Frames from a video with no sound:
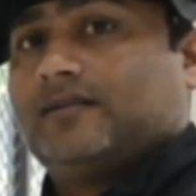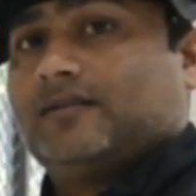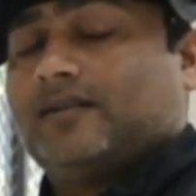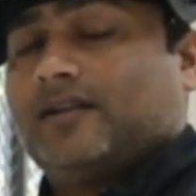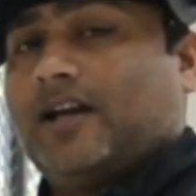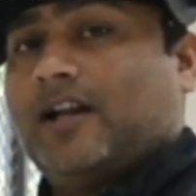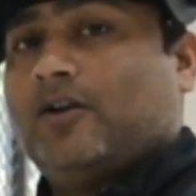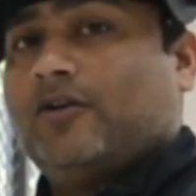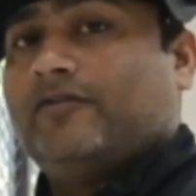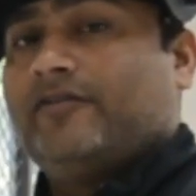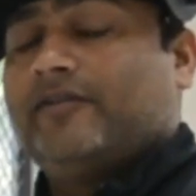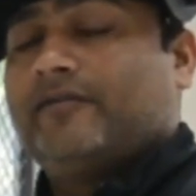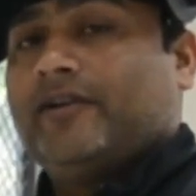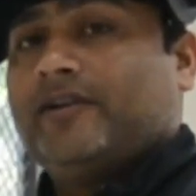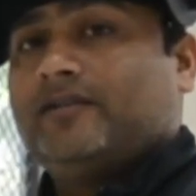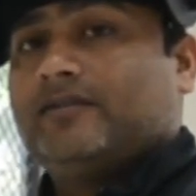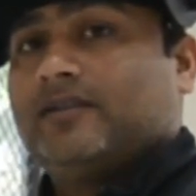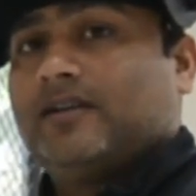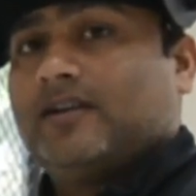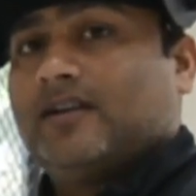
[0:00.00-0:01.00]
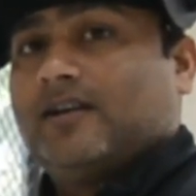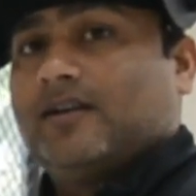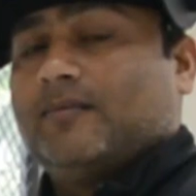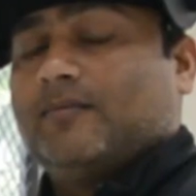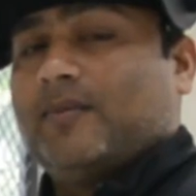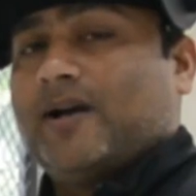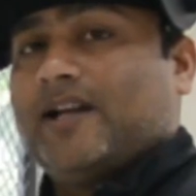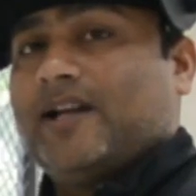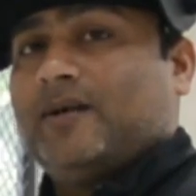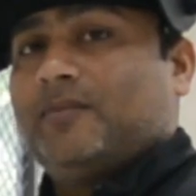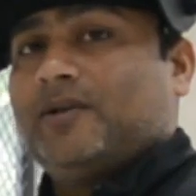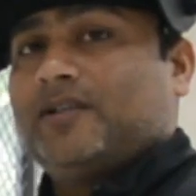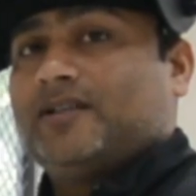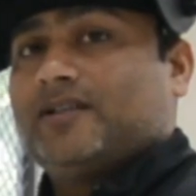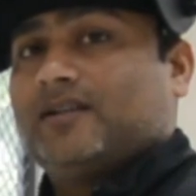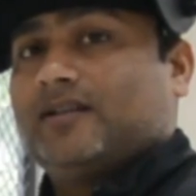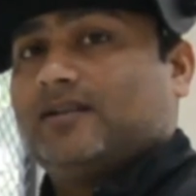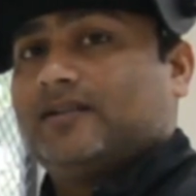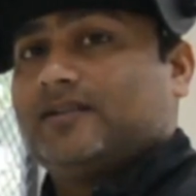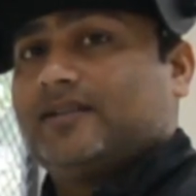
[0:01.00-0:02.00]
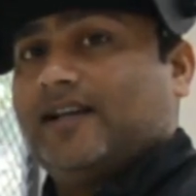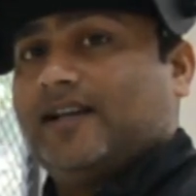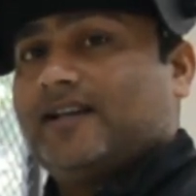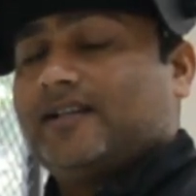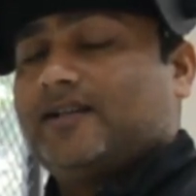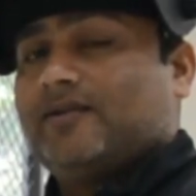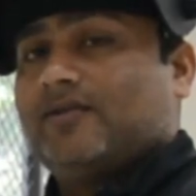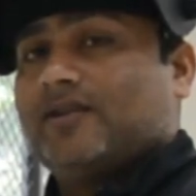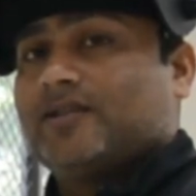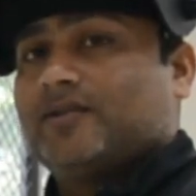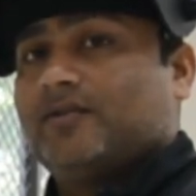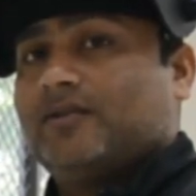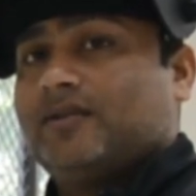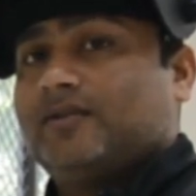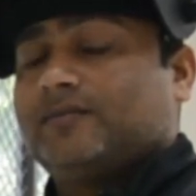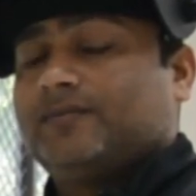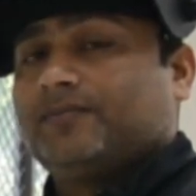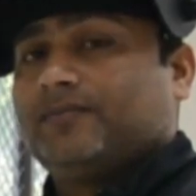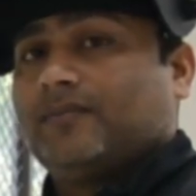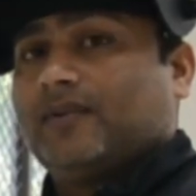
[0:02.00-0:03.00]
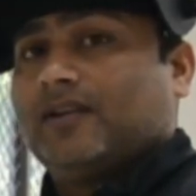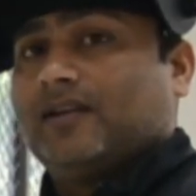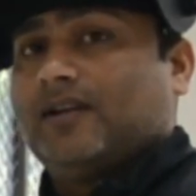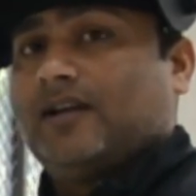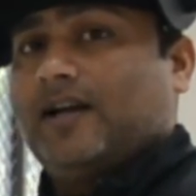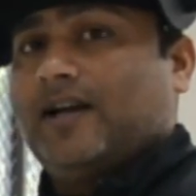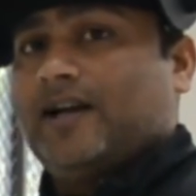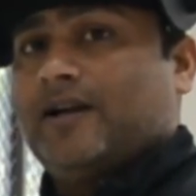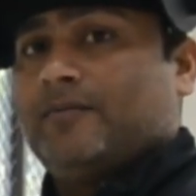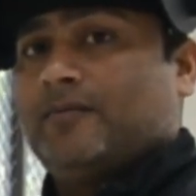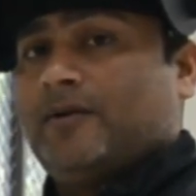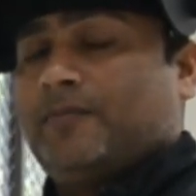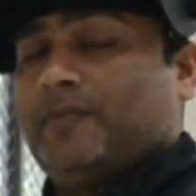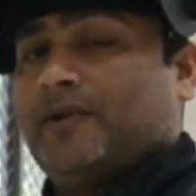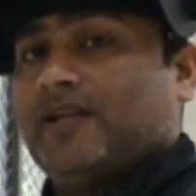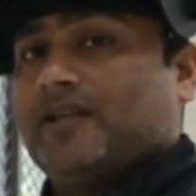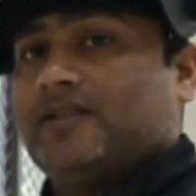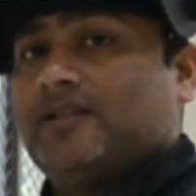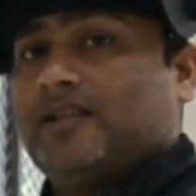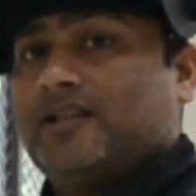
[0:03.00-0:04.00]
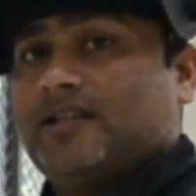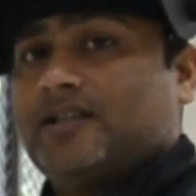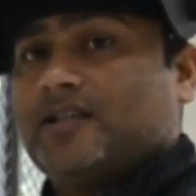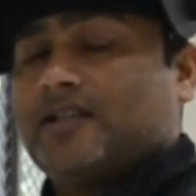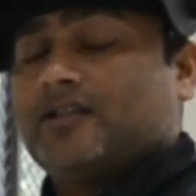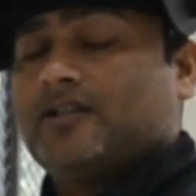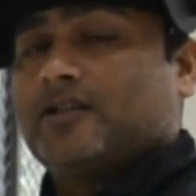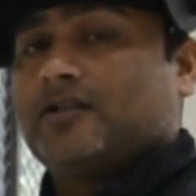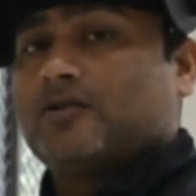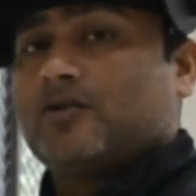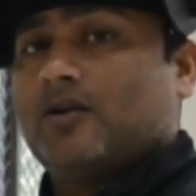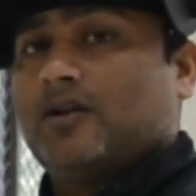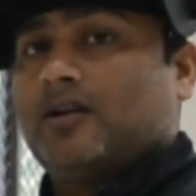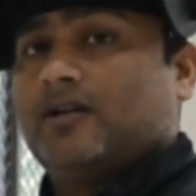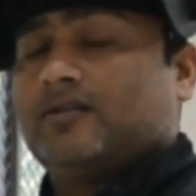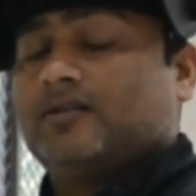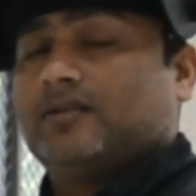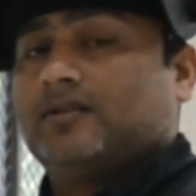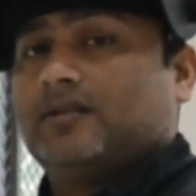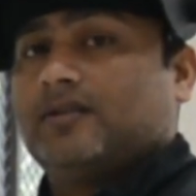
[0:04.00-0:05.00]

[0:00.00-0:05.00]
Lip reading: Hello everyone, my name is Shekhar Shrivastava and I'm a PhD research scholar